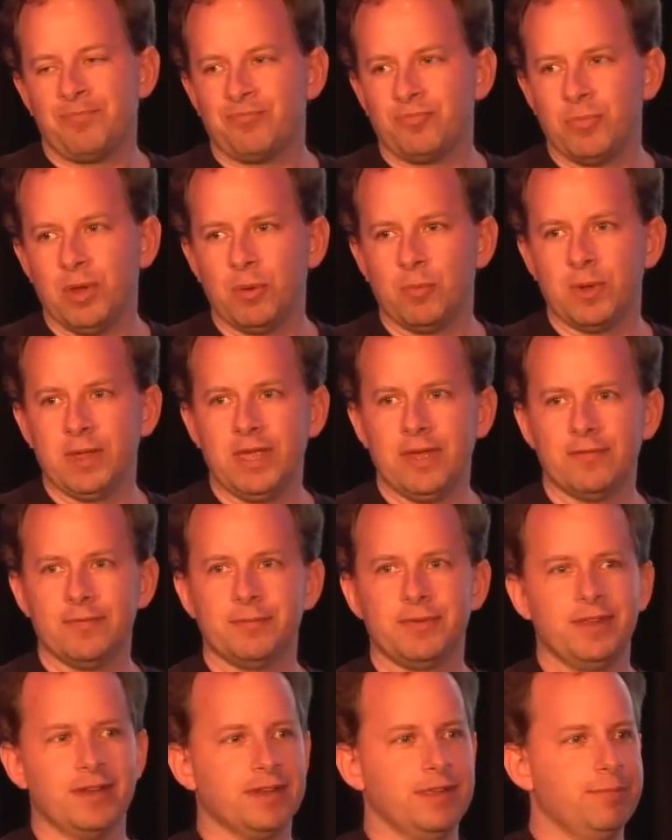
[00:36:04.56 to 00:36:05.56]
but we haven't
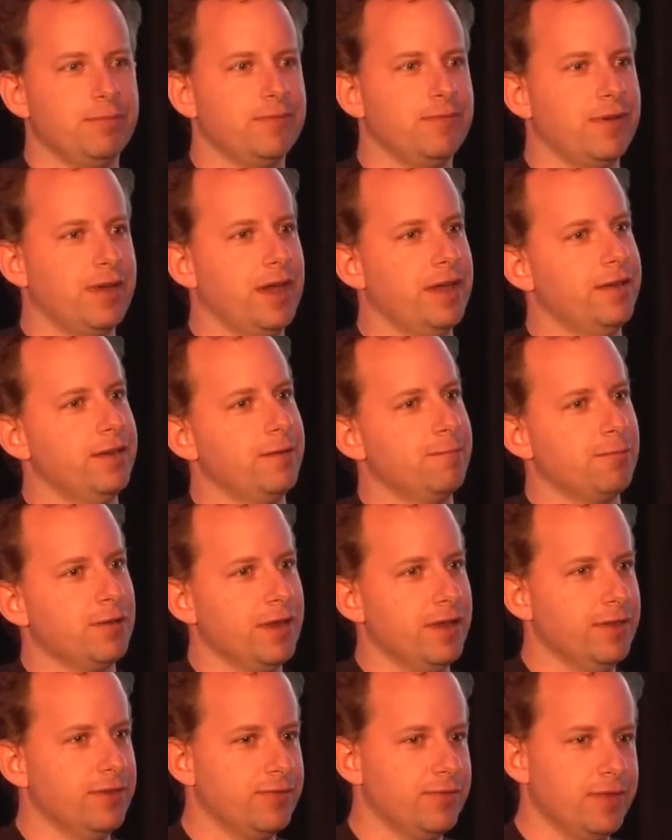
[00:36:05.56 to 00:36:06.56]
particularly provided a
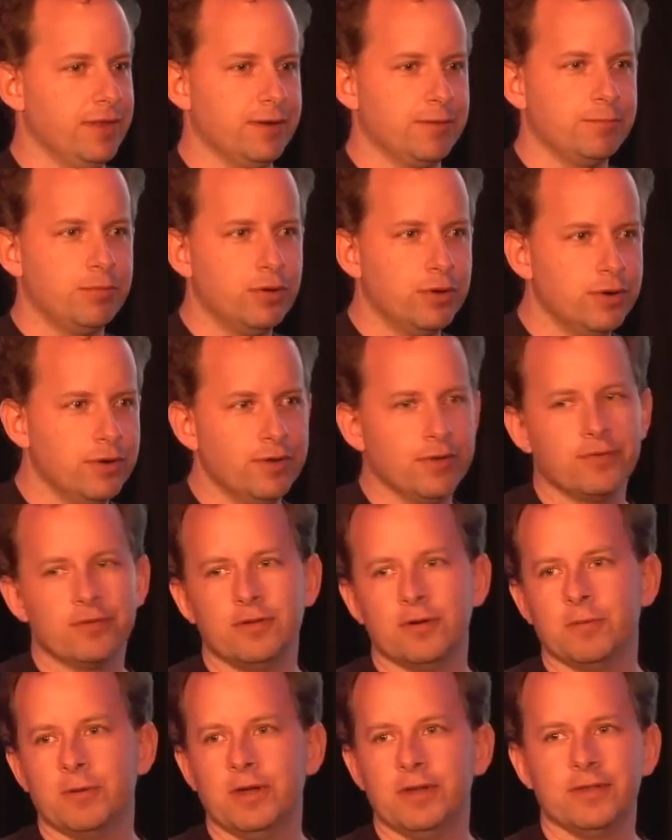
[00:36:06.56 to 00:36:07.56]
place for them to put it or
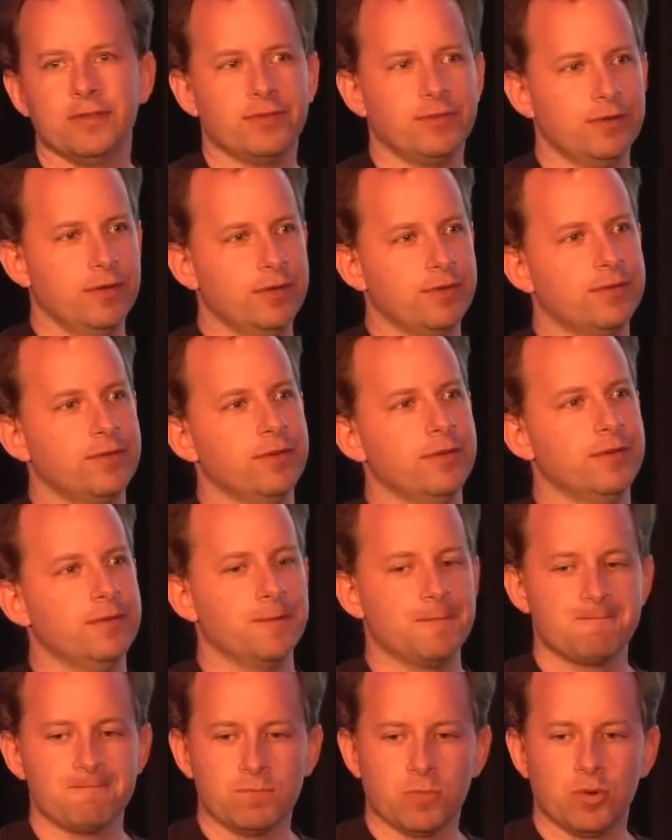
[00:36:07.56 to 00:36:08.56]
a way to search it
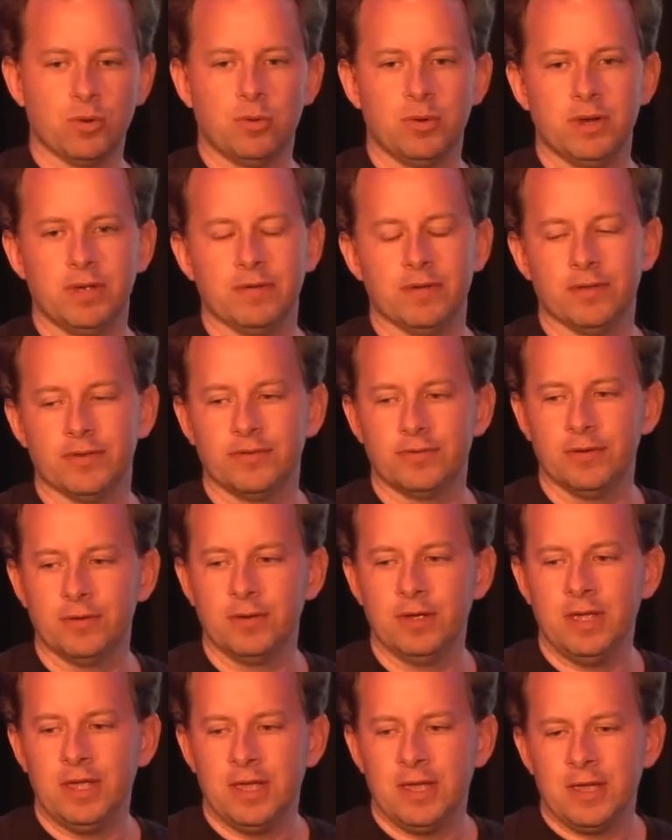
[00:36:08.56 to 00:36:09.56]
or whatever.
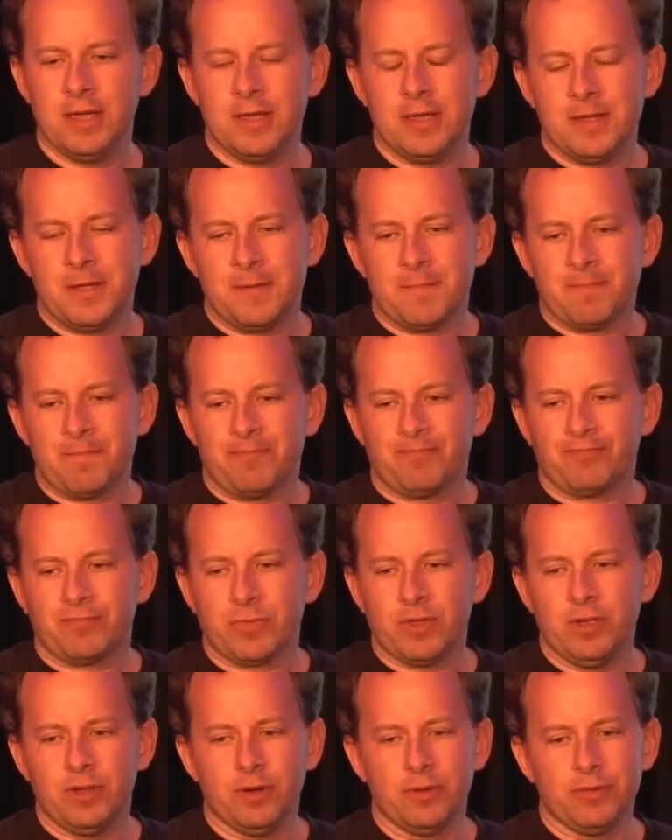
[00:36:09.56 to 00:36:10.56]
So,
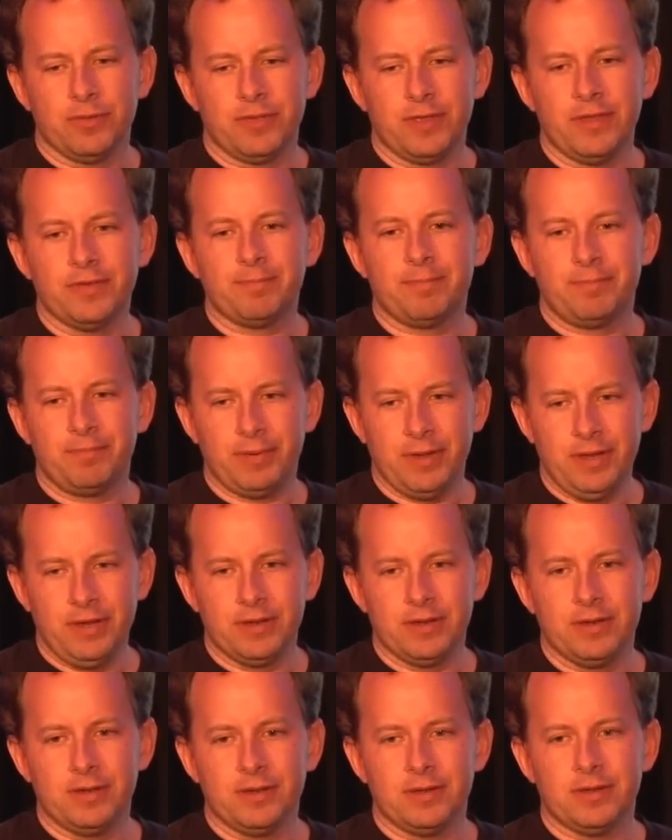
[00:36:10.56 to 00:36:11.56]
you know, there's
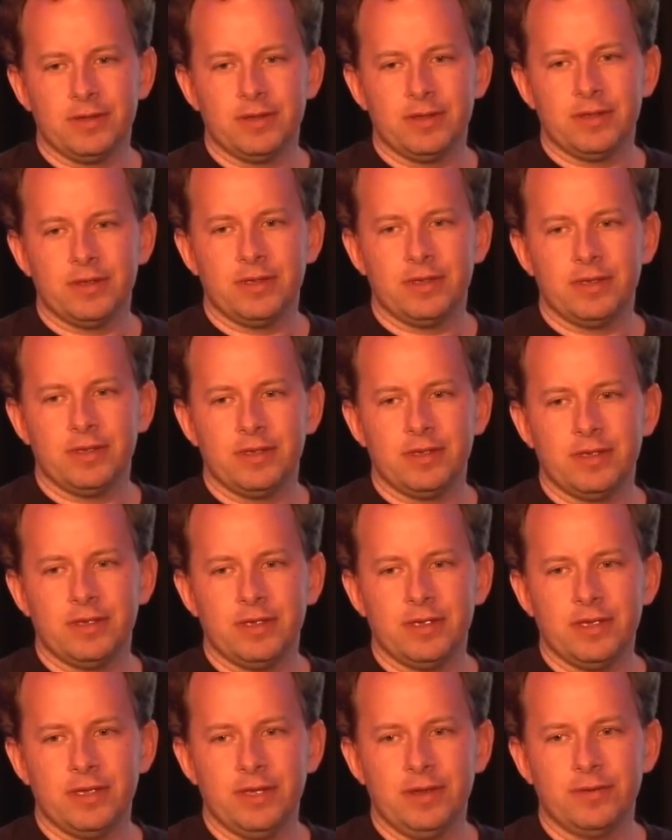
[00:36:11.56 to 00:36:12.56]
been
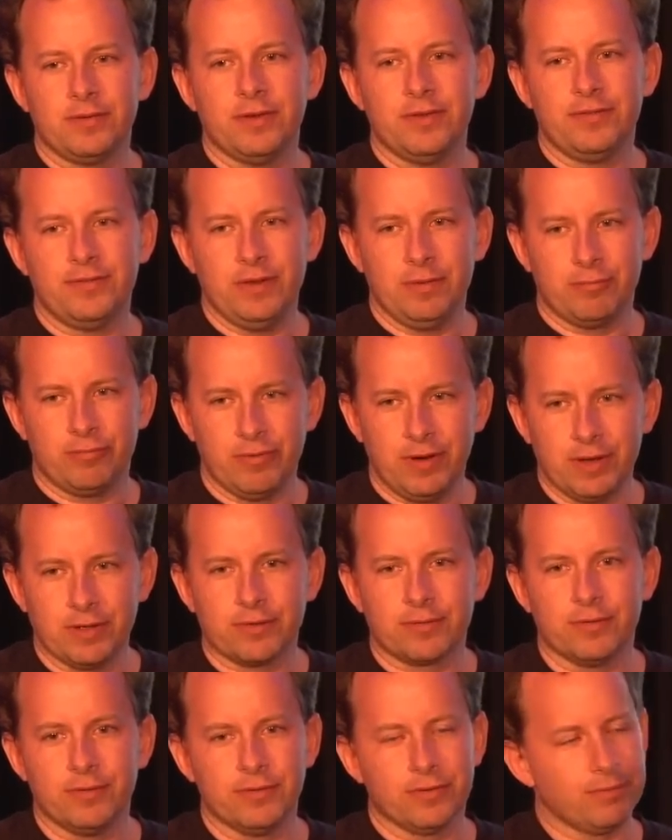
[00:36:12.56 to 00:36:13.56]
interesting
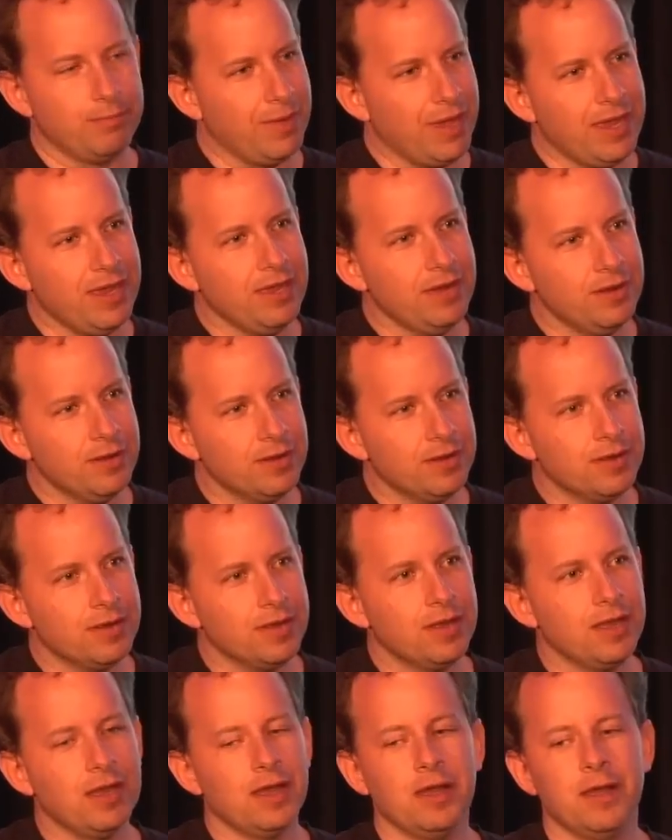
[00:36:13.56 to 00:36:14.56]
breakthroughs made.
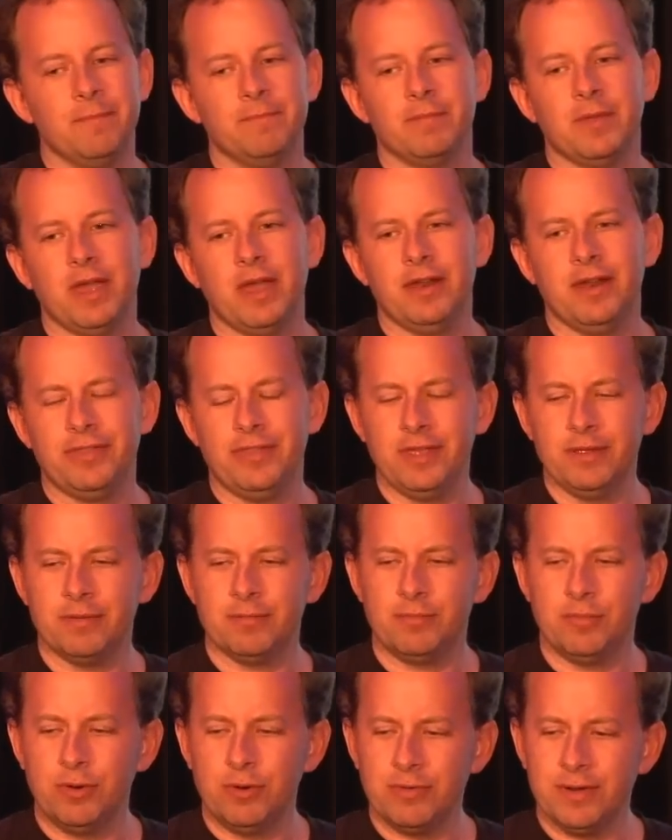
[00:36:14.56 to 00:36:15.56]
Um, and I think
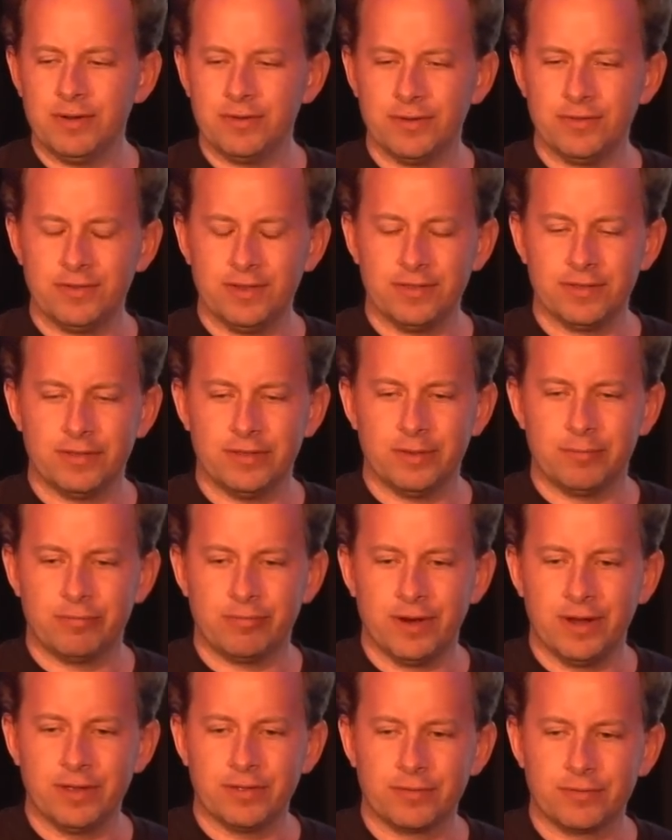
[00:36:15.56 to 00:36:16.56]
more interesting than the
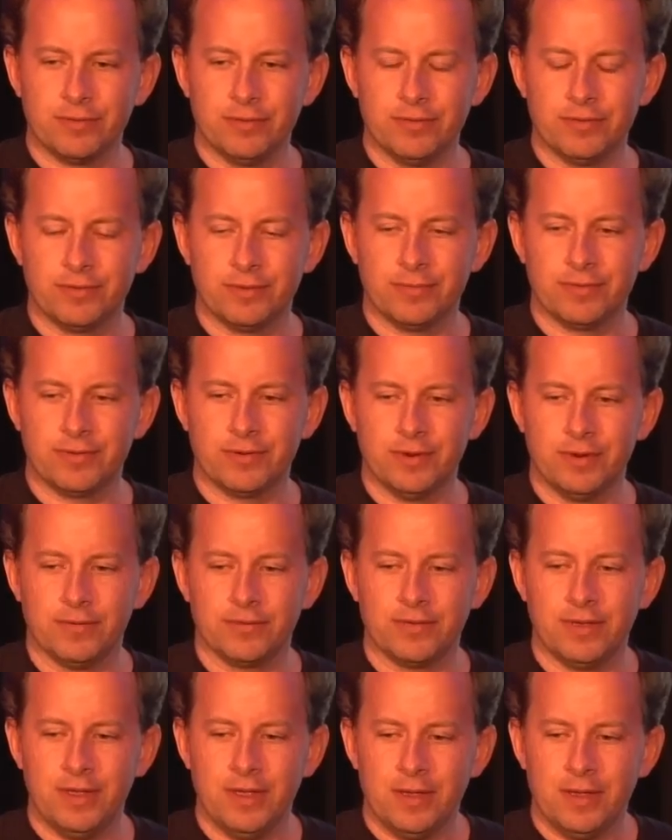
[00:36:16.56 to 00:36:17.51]
breakthroughs themselves